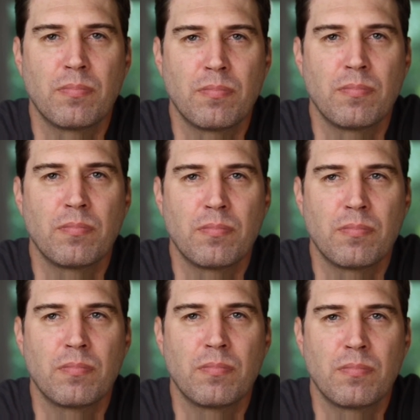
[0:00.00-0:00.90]

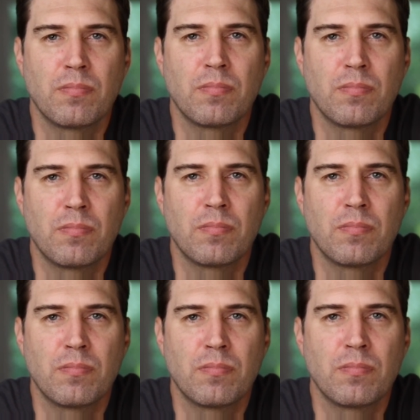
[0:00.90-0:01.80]

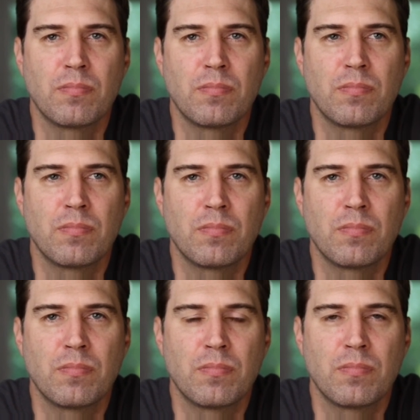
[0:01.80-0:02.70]

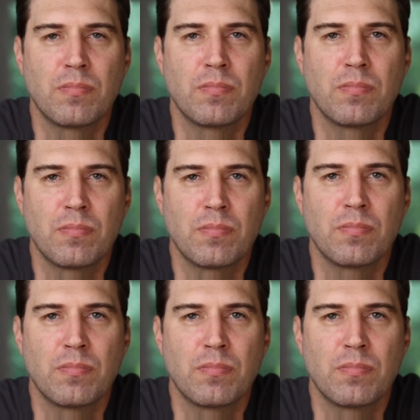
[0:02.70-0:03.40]
This person isn't speaking.